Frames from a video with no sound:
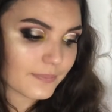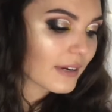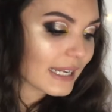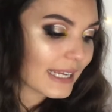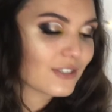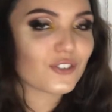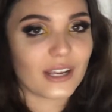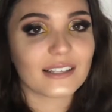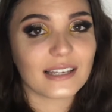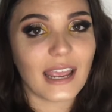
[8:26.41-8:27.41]
Really
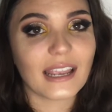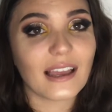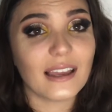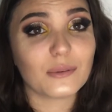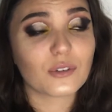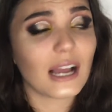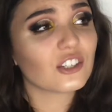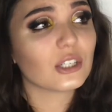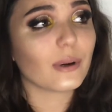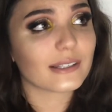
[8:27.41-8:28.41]
interesting. It was
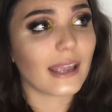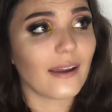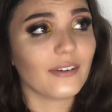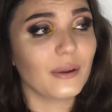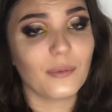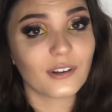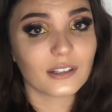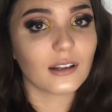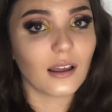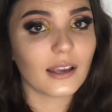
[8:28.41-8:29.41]
actually quite scary, I'm not
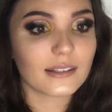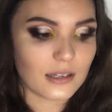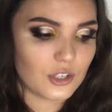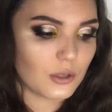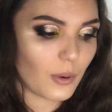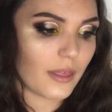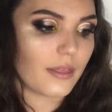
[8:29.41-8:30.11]
gonna lie. It's actually quite